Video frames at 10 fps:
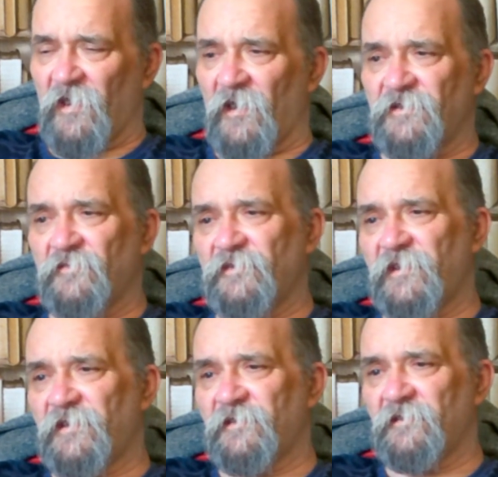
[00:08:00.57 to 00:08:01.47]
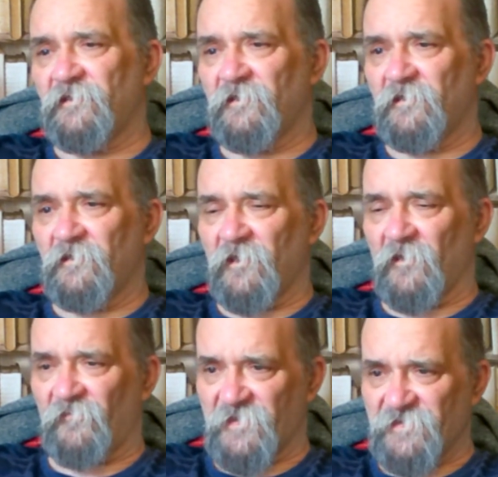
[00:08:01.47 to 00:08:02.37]
and you need
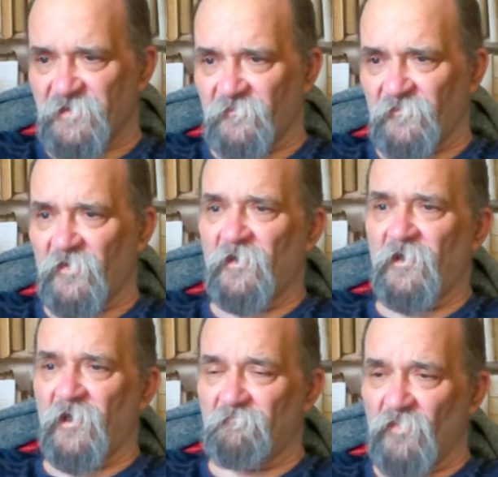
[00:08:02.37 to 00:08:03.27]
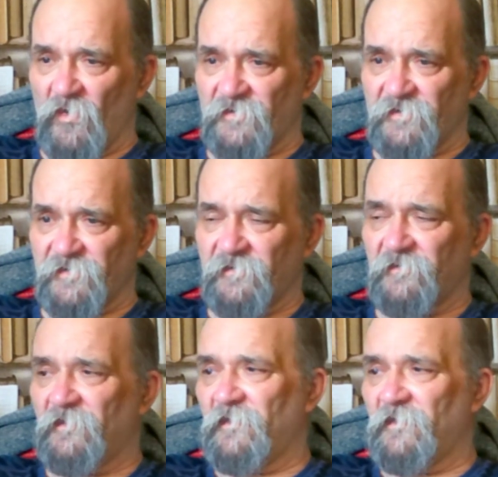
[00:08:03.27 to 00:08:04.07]
a fixative, a mordant.